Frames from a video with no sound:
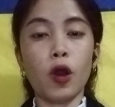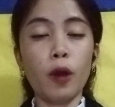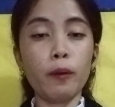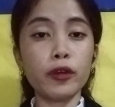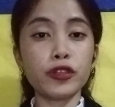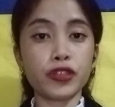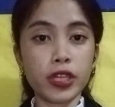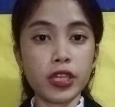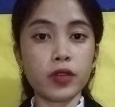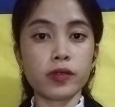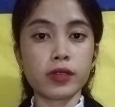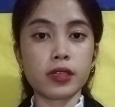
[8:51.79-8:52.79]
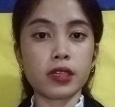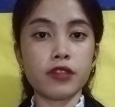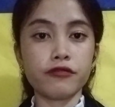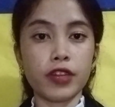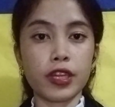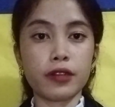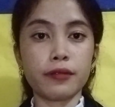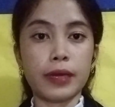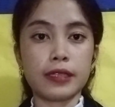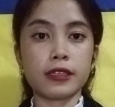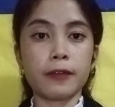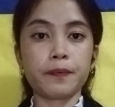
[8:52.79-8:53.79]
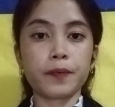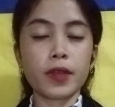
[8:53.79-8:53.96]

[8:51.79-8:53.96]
homogeneous environment